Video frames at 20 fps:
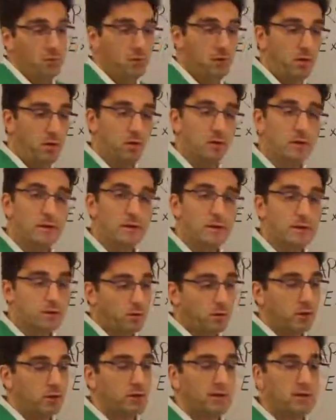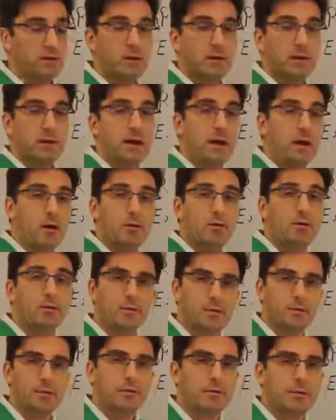You know, he says, look, it's a sick
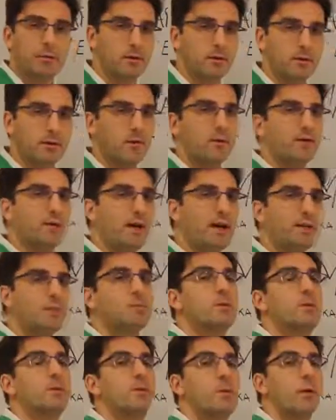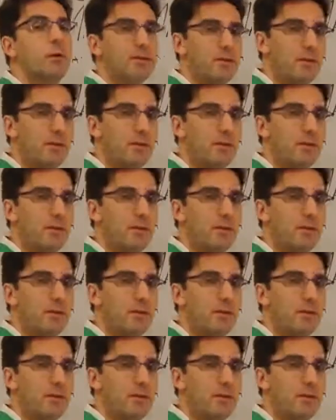cow. That's between